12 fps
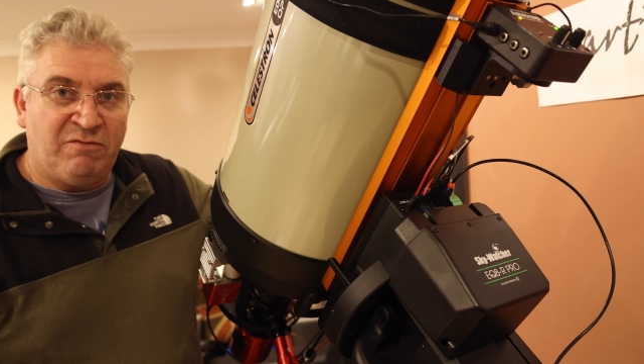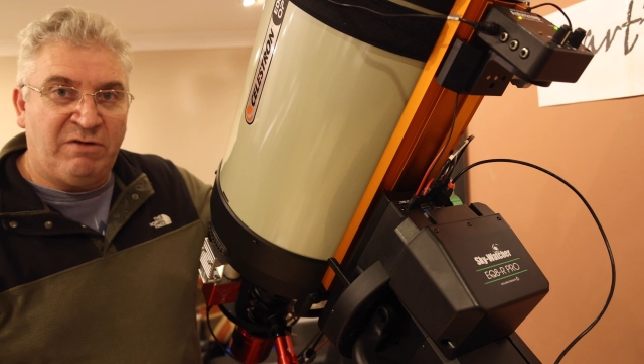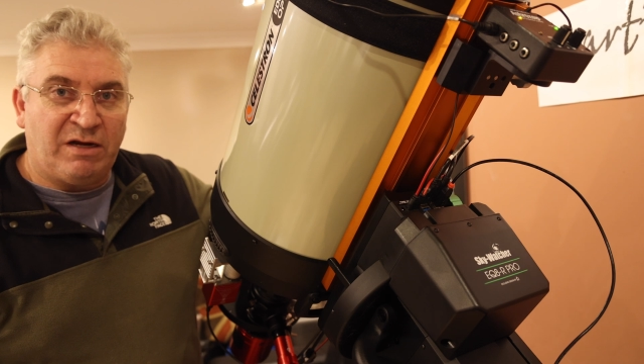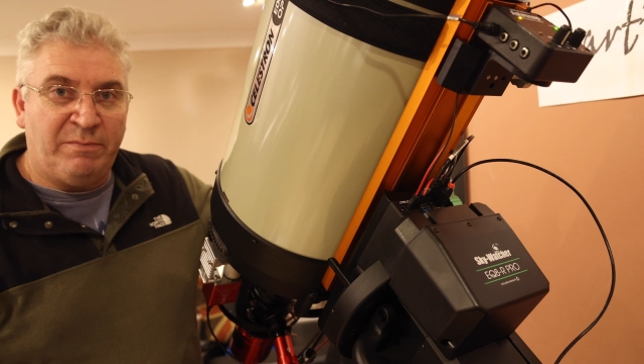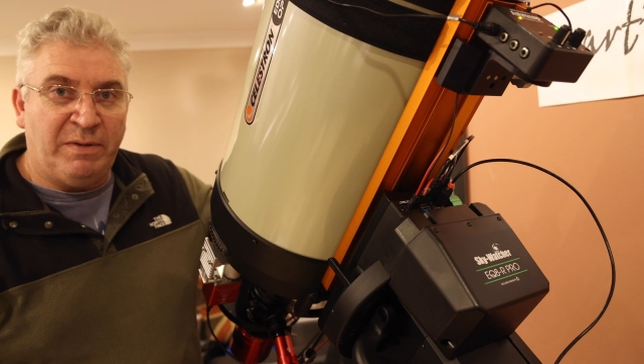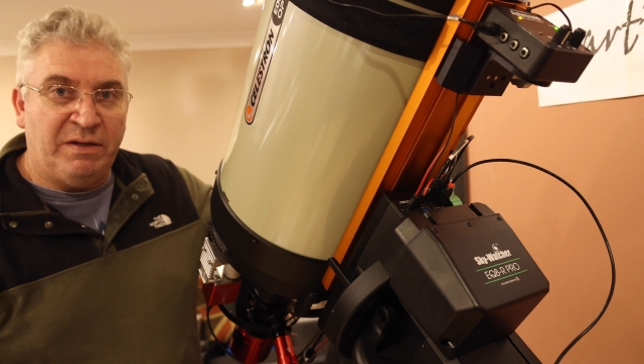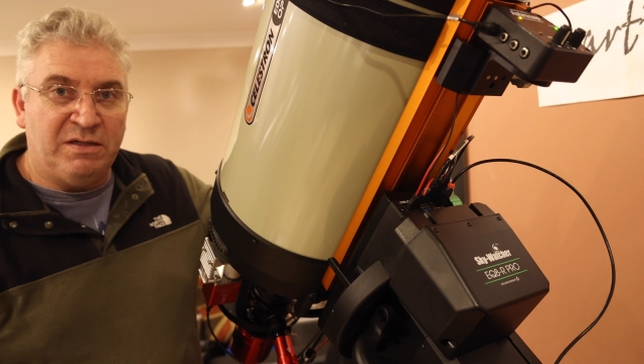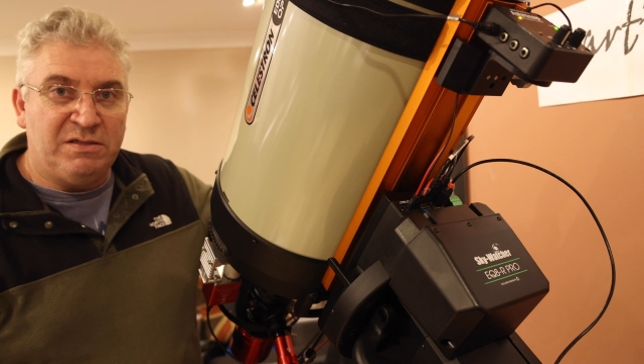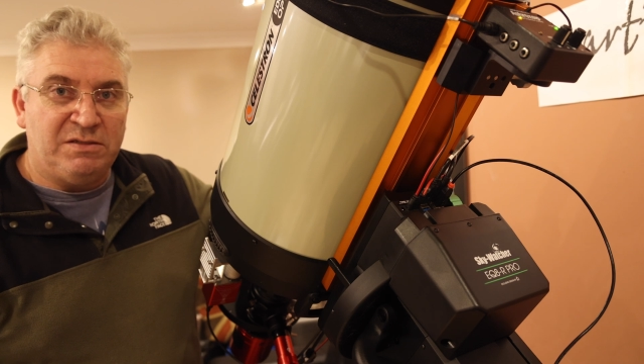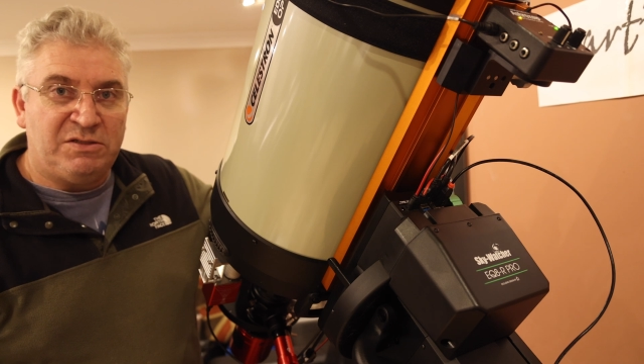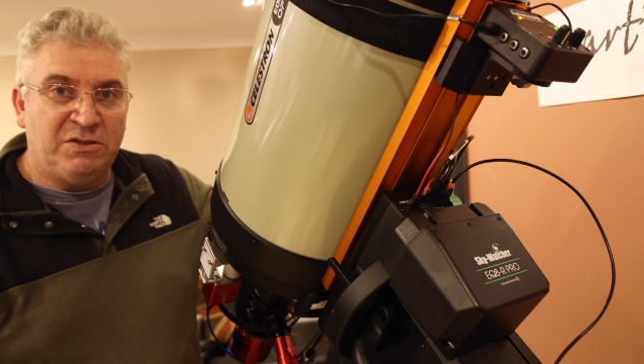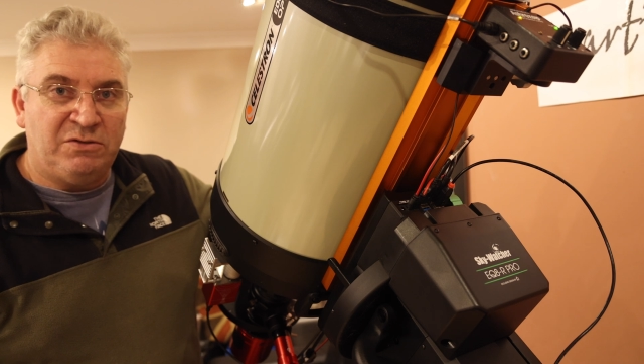I'd recommend it
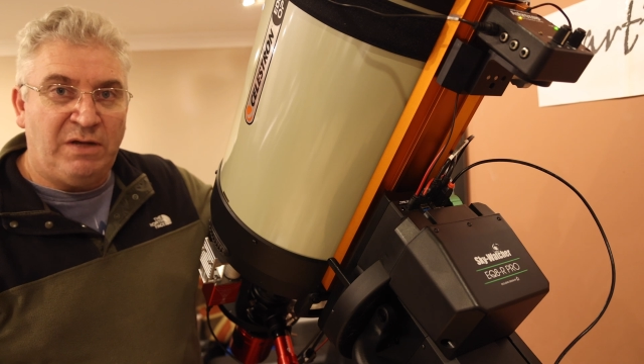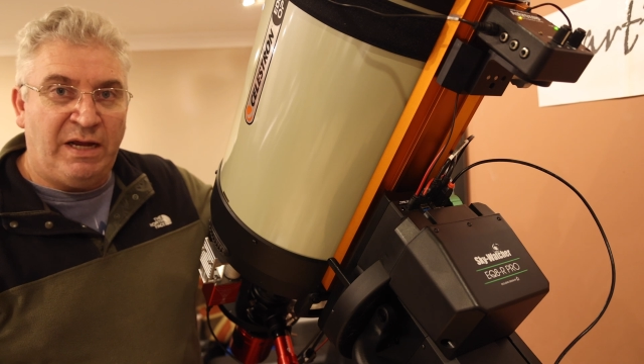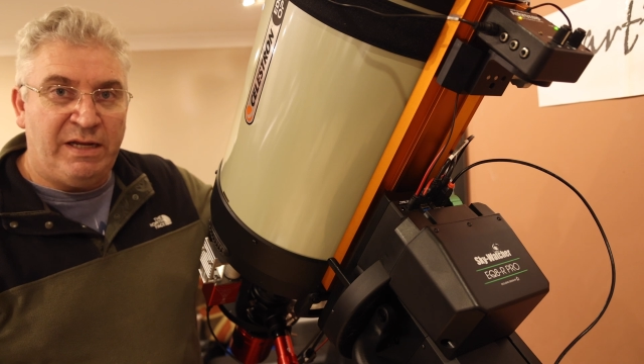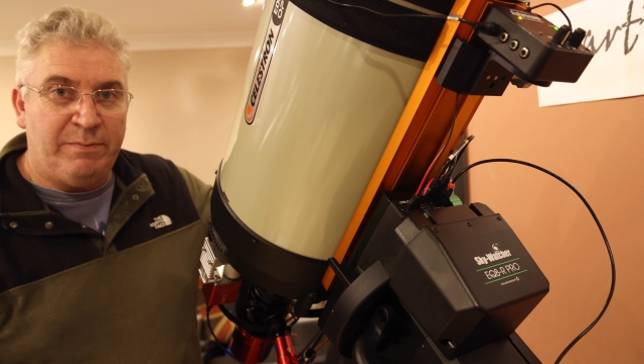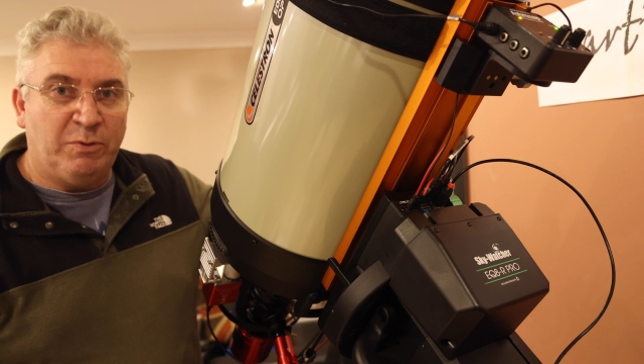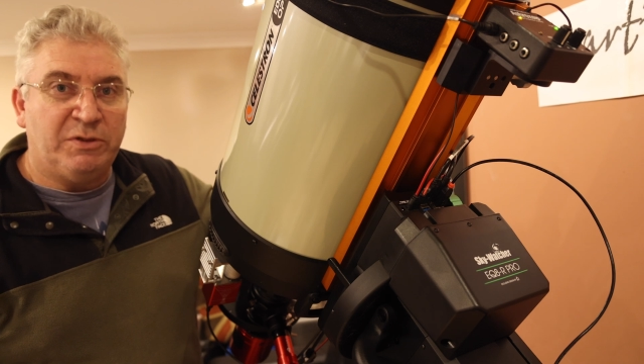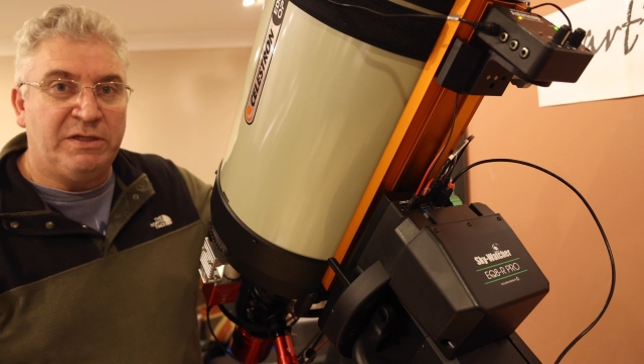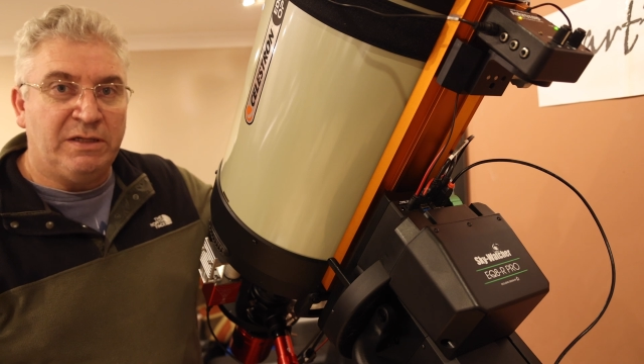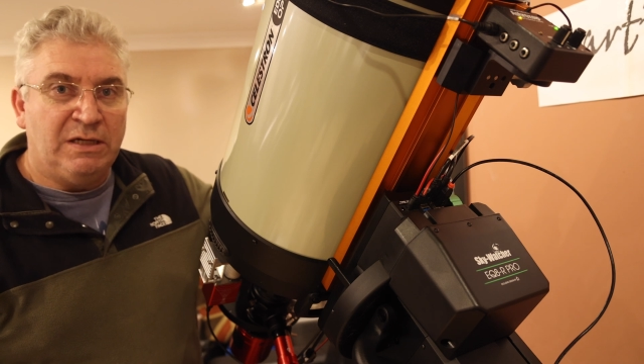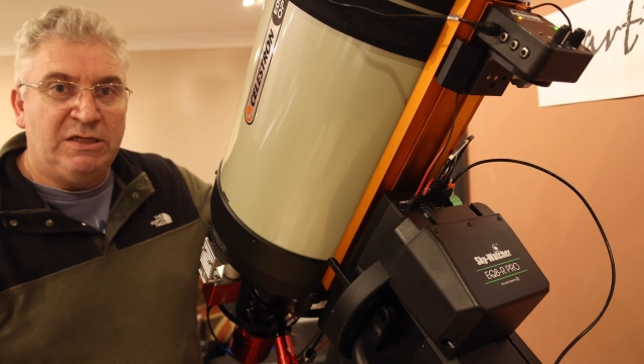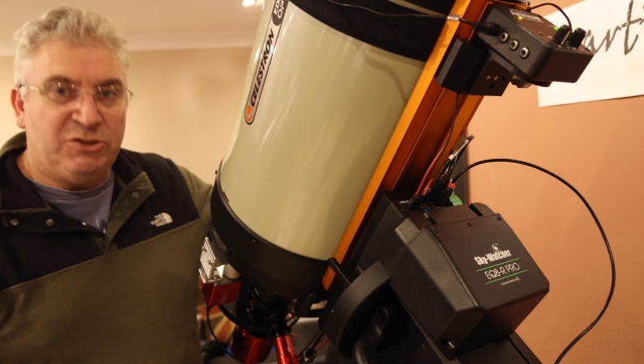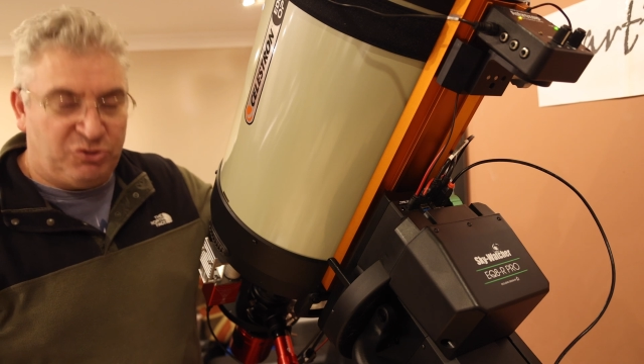to anybody
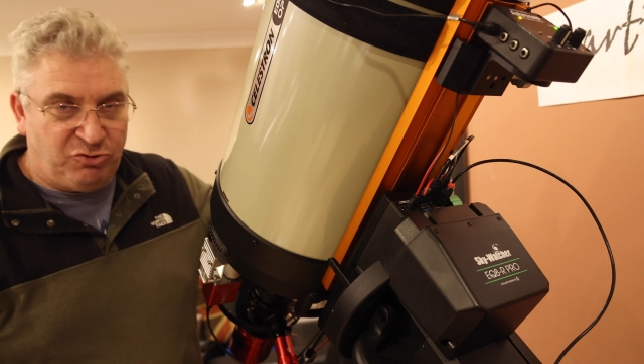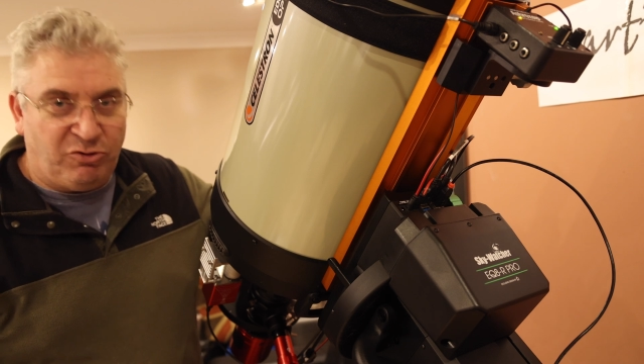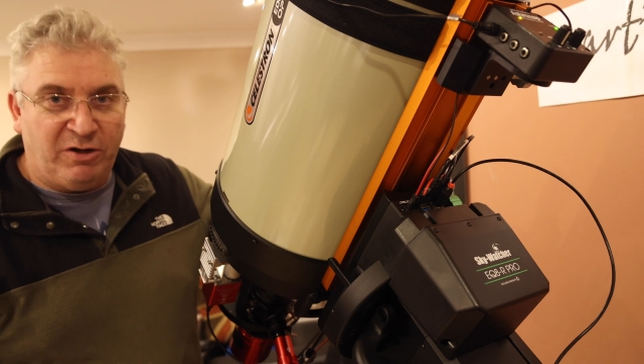strong